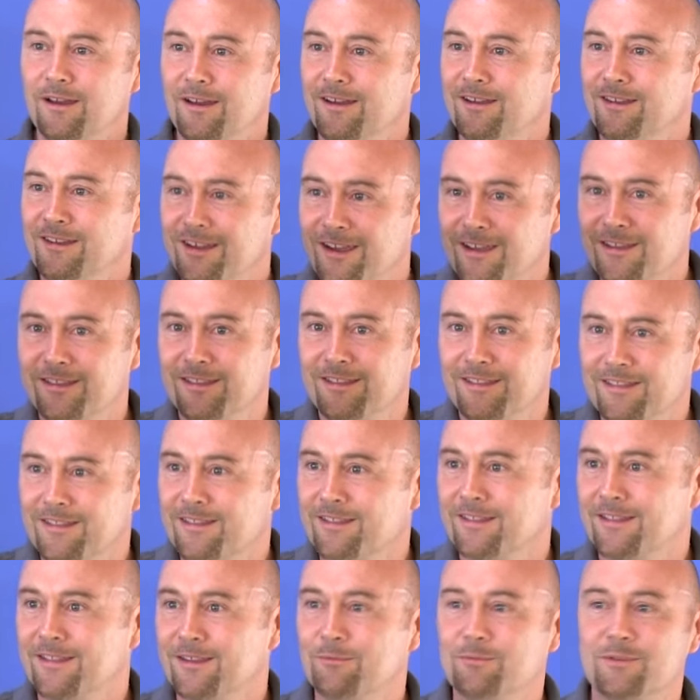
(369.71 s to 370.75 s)
and yet
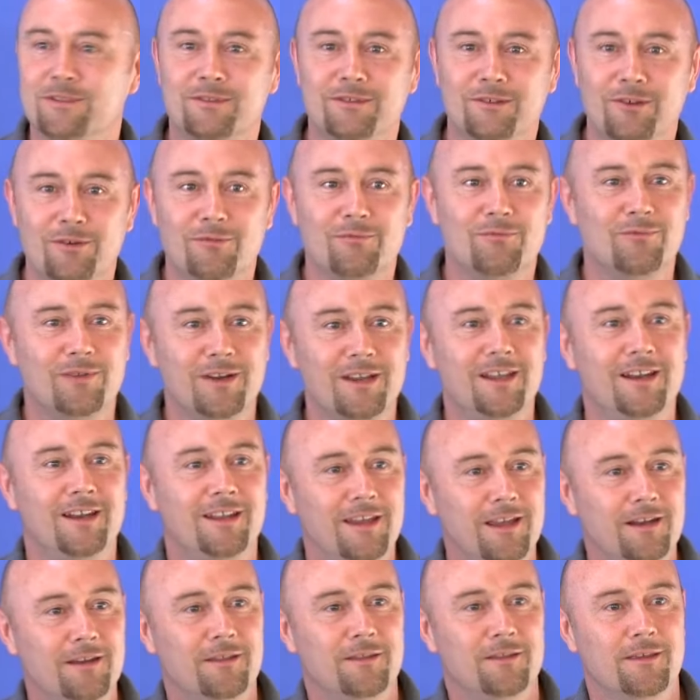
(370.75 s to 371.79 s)
there was not
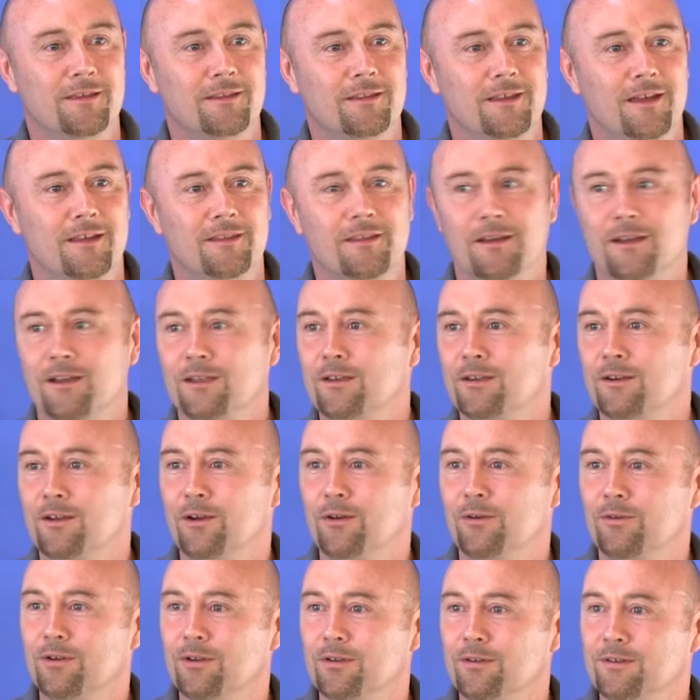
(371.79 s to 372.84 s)
really anything there that I could
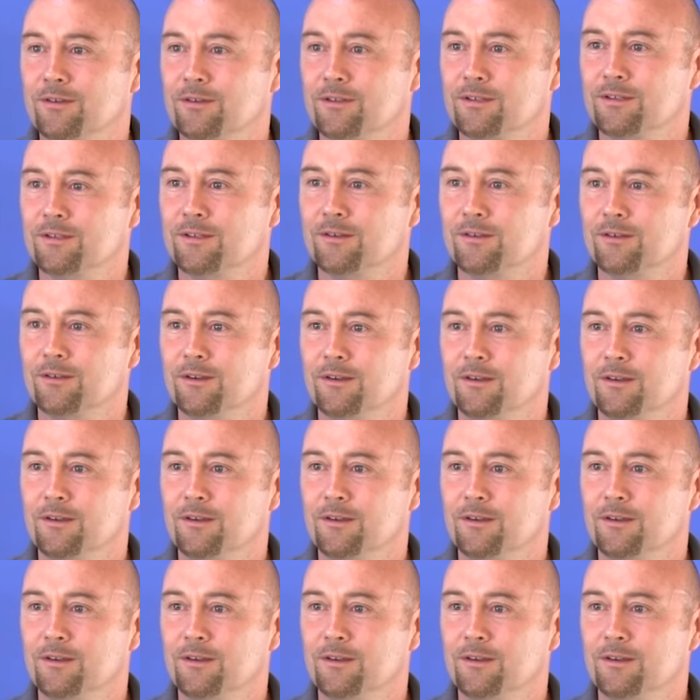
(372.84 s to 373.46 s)
hold on to.